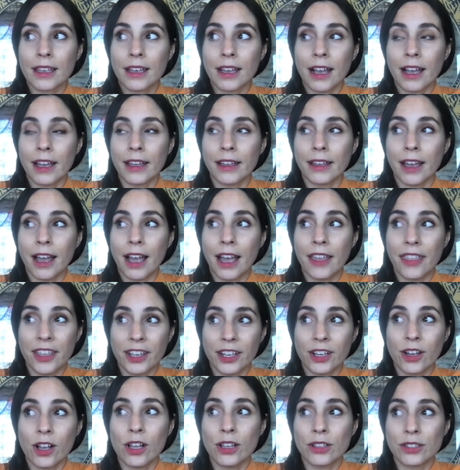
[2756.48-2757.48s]
I, I,
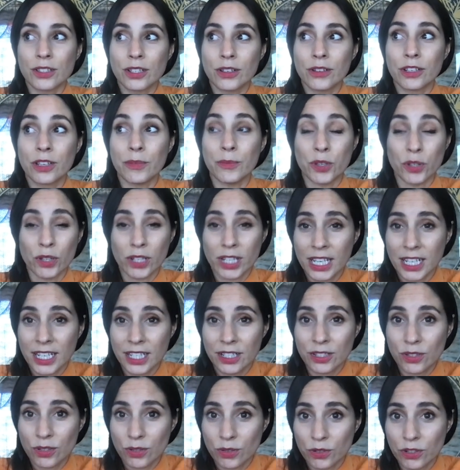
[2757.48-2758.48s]
think also
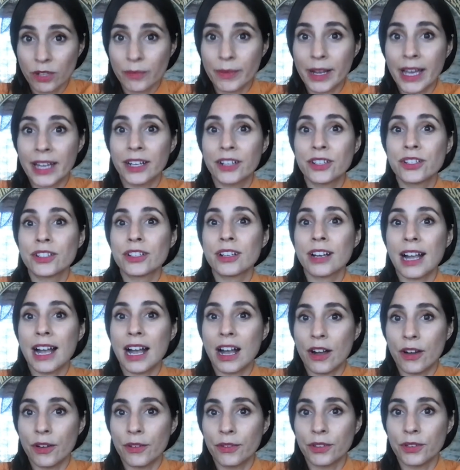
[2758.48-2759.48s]
communicating to your manager
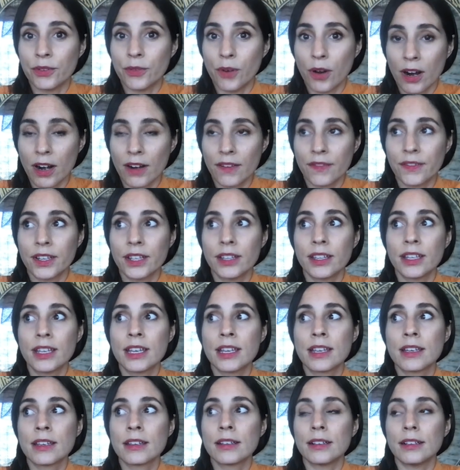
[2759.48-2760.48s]
how you are
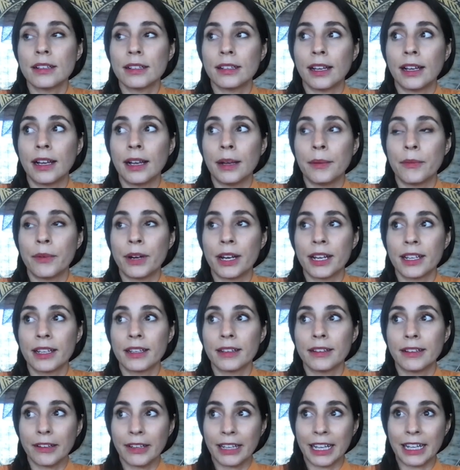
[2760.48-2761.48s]
feeling um, when it
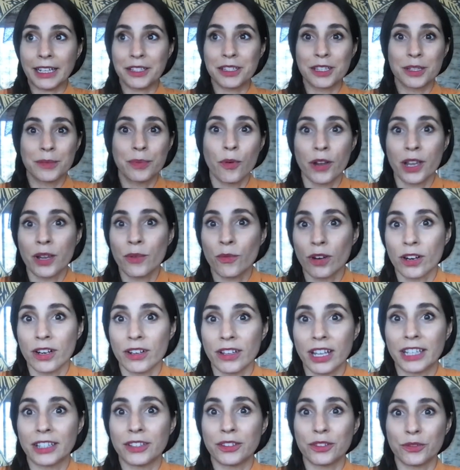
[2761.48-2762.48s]
gets to the point where
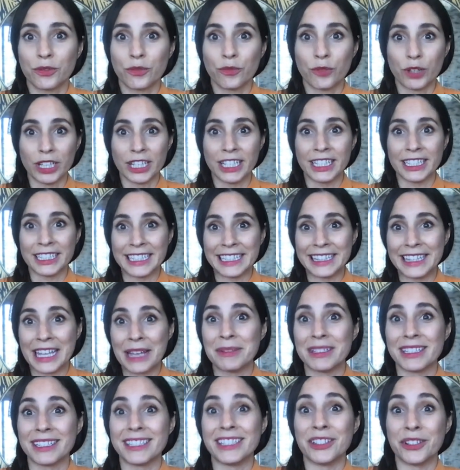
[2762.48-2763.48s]
like really need
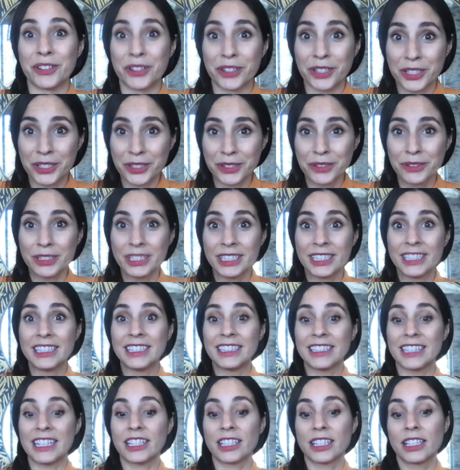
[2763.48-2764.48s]
them to hear you,
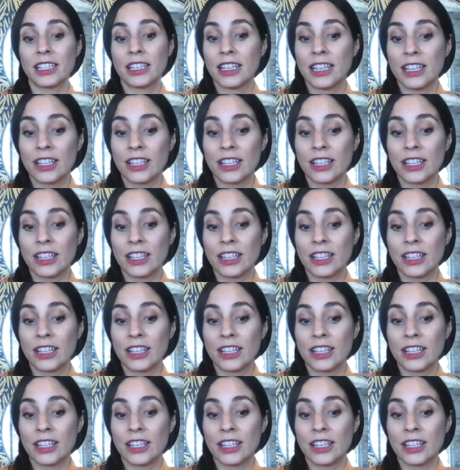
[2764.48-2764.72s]
like